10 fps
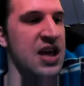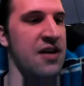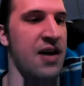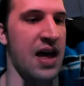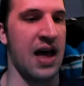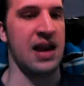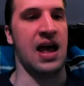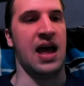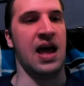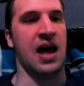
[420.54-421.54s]
they've had
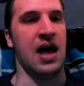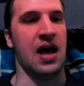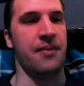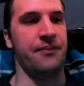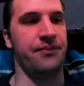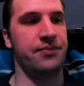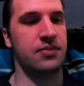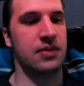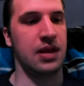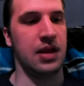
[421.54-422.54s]
a
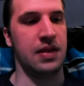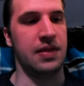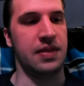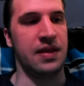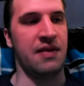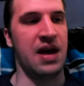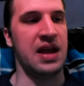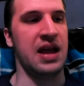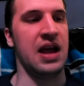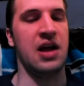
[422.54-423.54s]

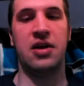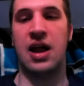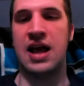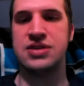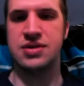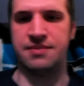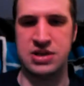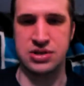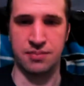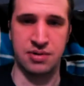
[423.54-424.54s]
extra
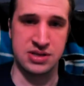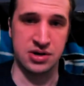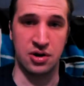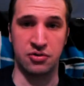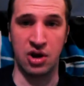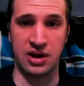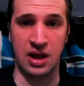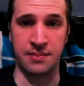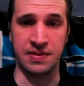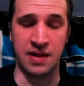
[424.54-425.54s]
dimensional prisoner who tried to
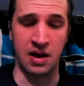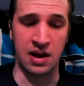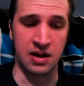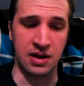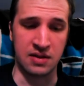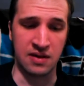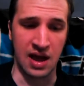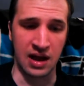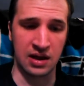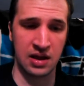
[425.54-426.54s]
come in there and
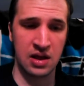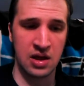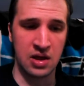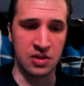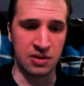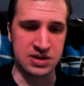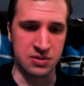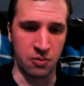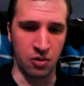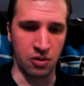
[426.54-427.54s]
attack the rest of
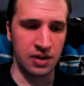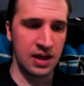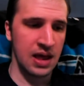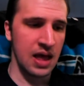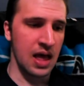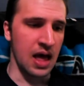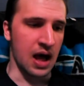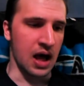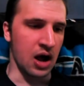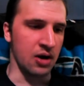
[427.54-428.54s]
the world.
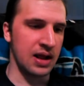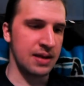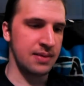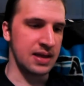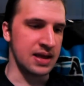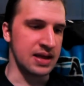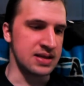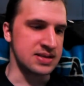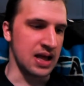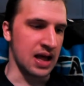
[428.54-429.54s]
Her name
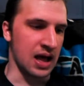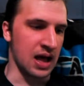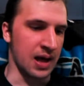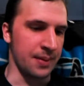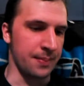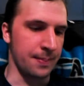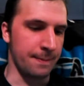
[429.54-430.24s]
is not